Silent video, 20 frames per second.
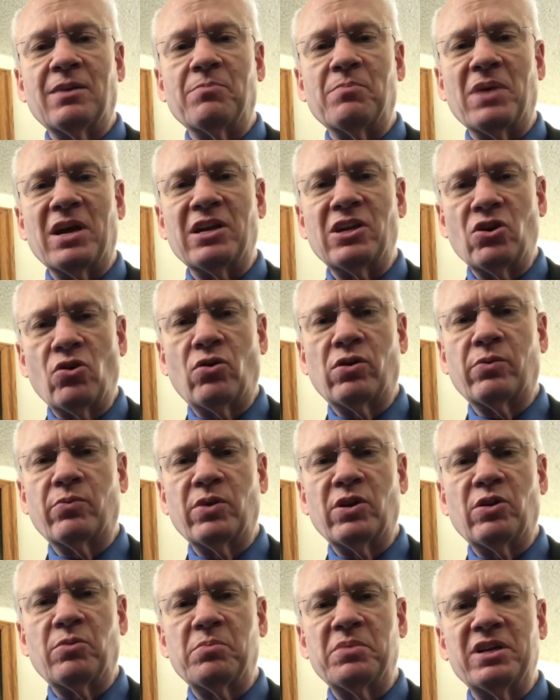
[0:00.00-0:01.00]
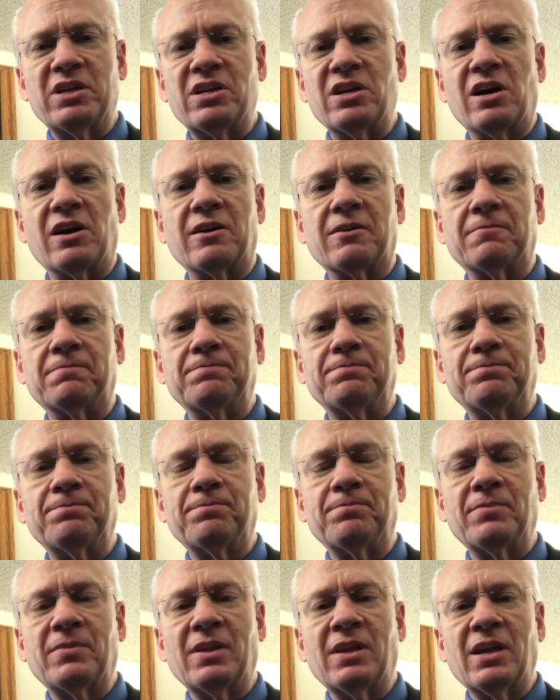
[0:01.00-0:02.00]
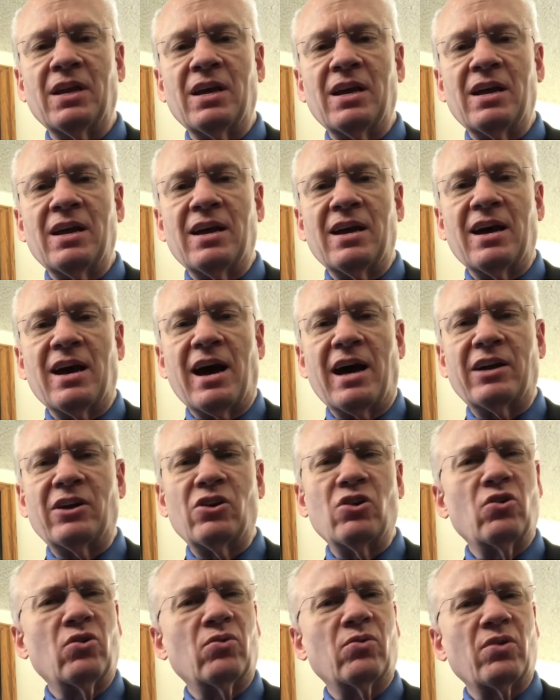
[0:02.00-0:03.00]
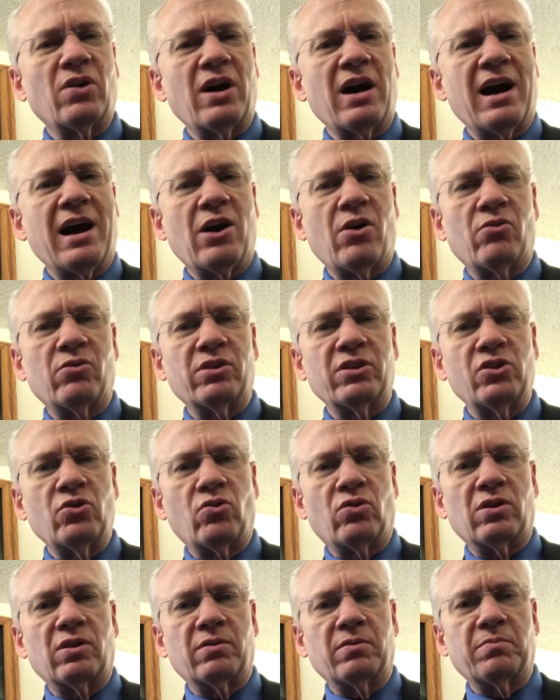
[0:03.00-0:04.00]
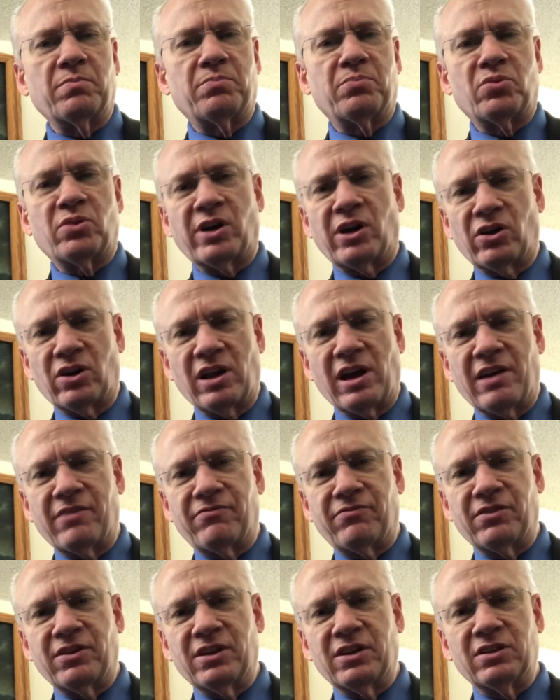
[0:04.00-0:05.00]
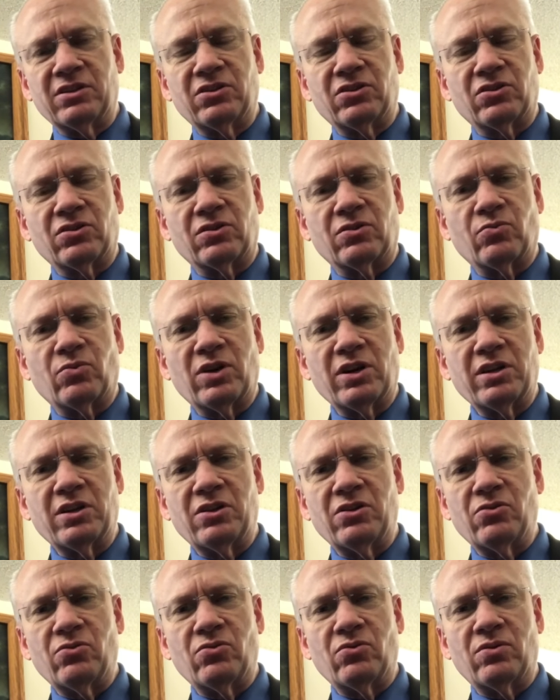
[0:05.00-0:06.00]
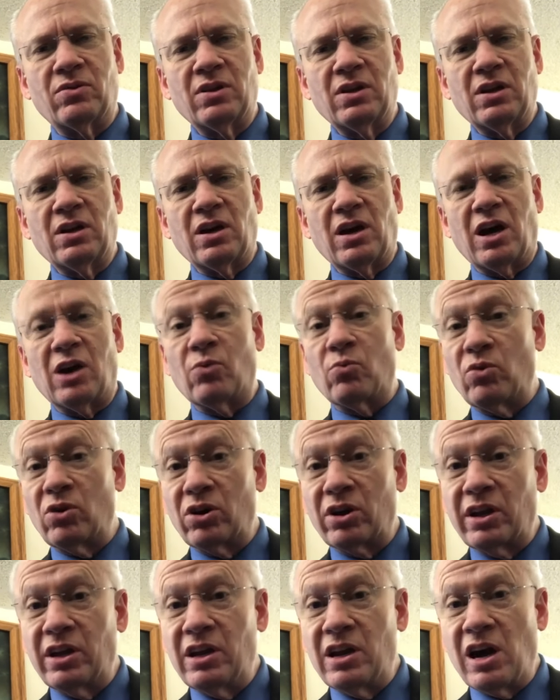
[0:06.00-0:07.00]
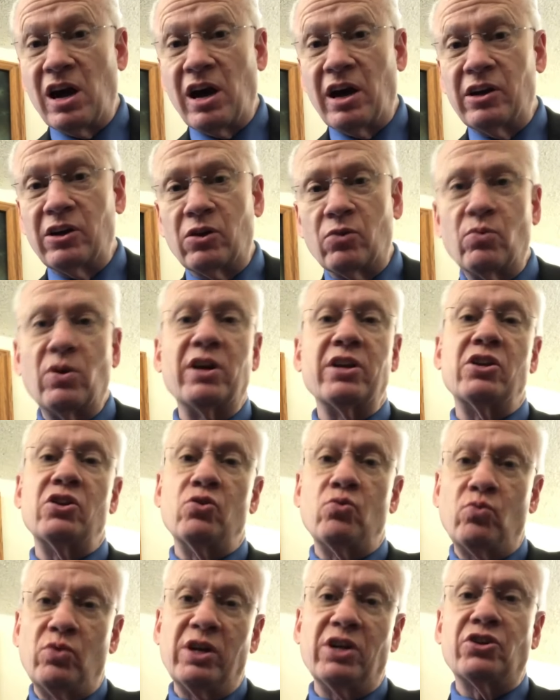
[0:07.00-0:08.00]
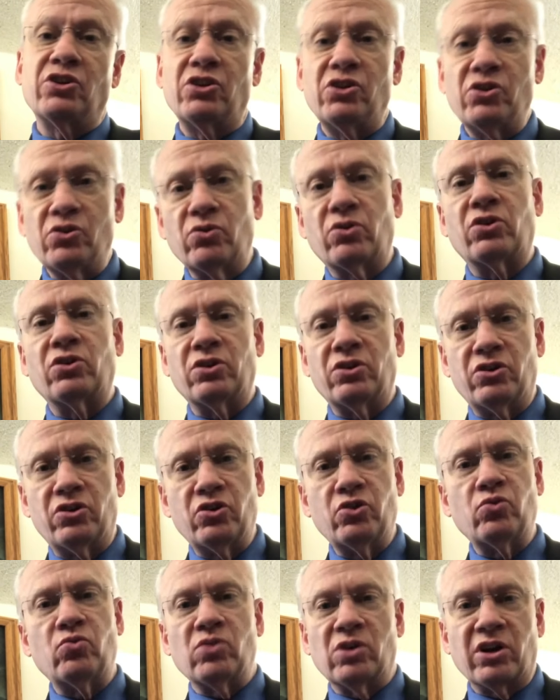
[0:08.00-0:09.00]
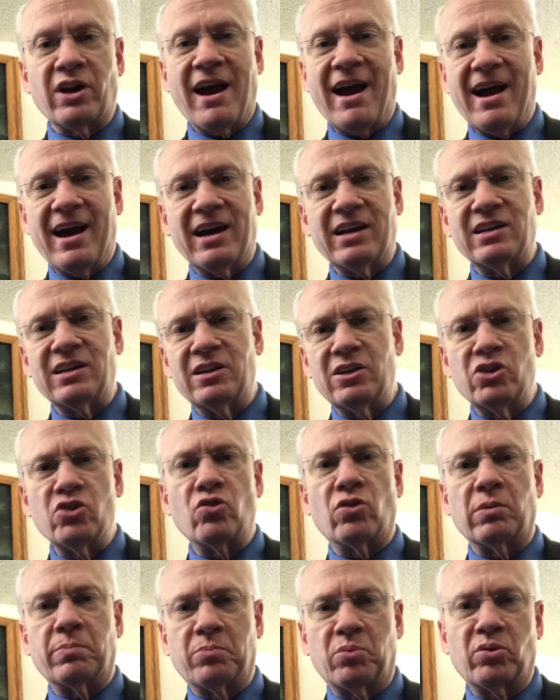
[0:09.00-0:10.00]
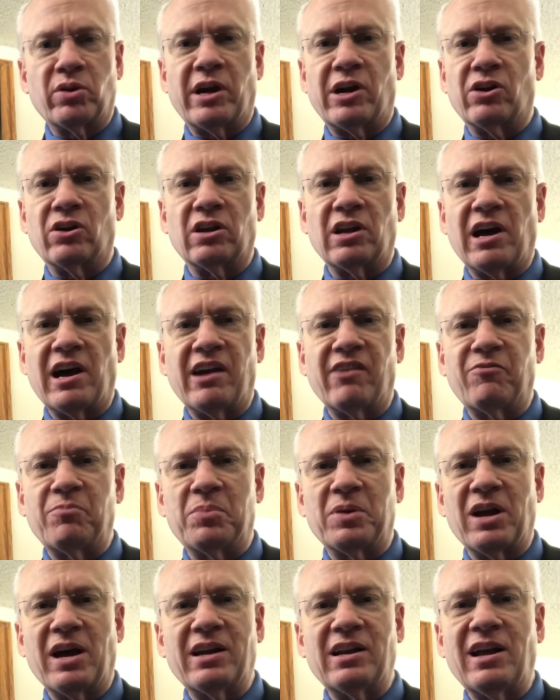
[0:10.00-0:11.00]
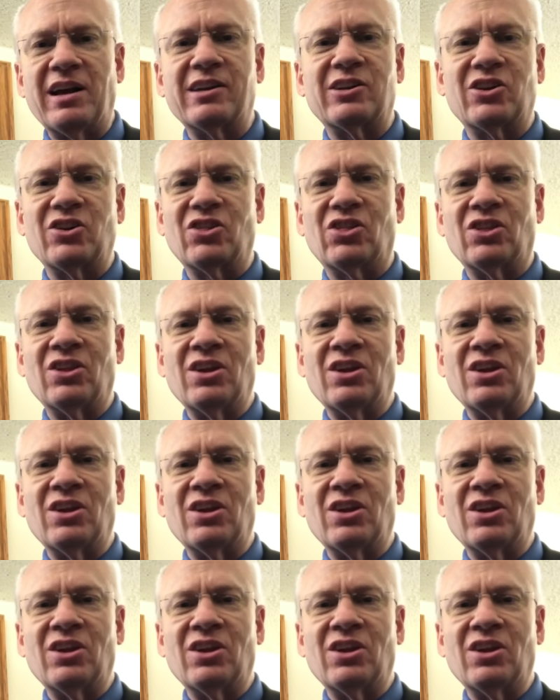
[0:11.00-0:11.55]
May your will be done." I don't know how your prayer life is or what you are working on or what you wish you could do or had in your prayer life, but I'd like to